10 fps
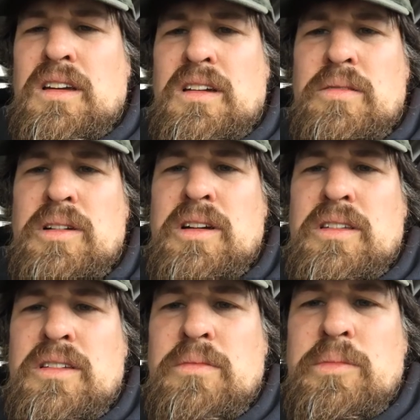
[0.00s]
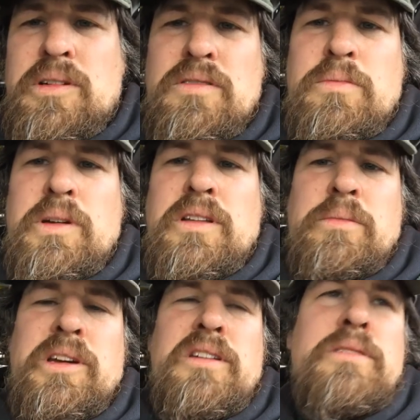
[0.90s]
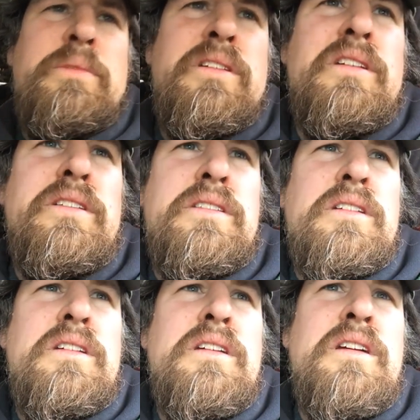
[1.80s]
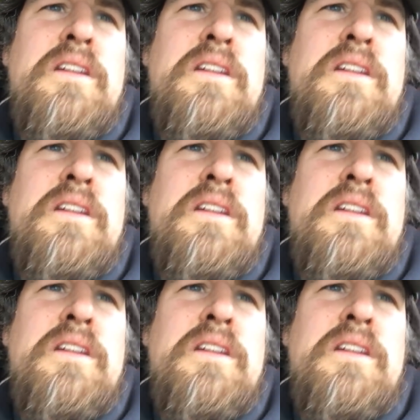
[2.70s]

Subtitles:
Alright, so movement makes me dizzy.